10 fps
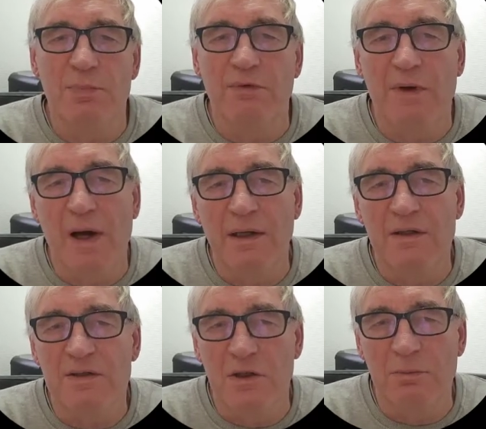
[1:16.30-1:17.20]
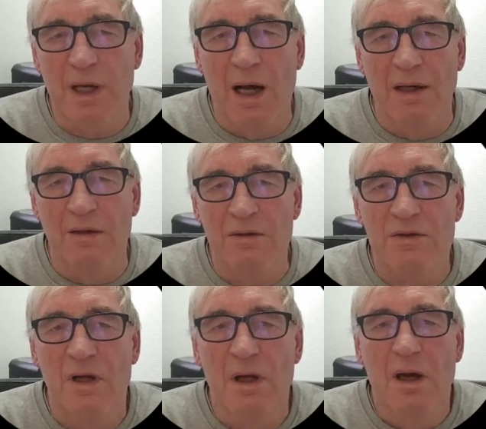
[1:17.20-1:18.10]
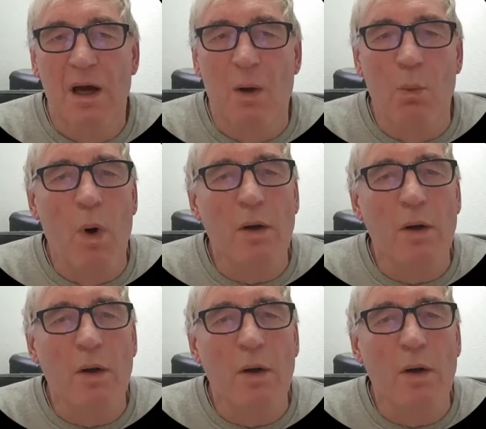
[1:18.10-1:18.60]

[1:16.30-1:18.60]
in providing some guidance on